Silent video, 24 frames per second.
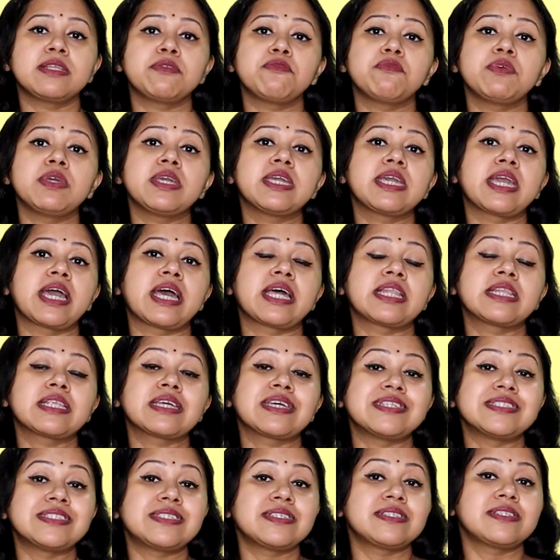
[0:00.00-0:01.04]
then we can
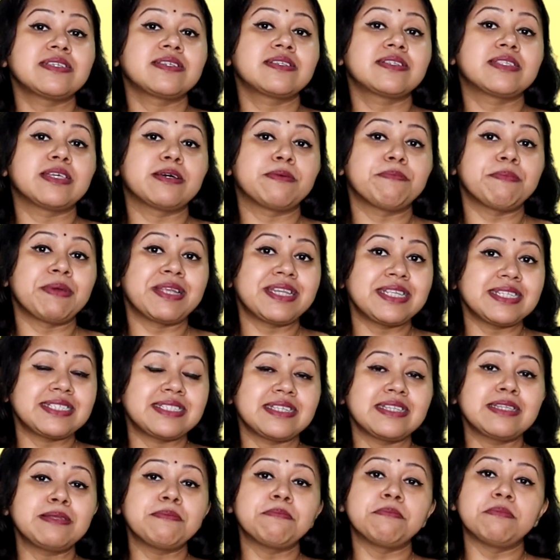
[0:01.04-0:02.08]
consider the
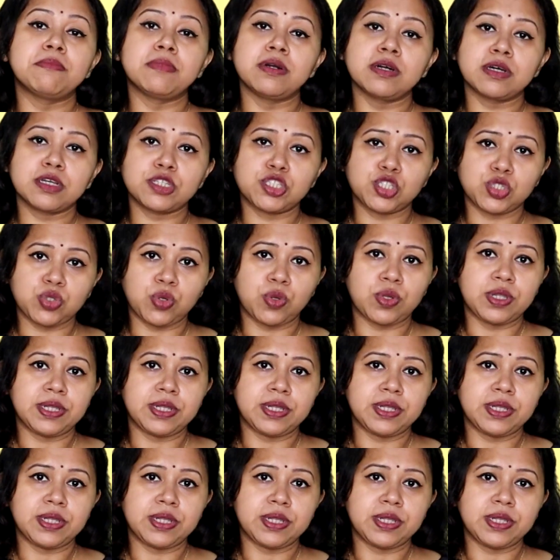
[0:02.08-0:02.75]
medicine Merc.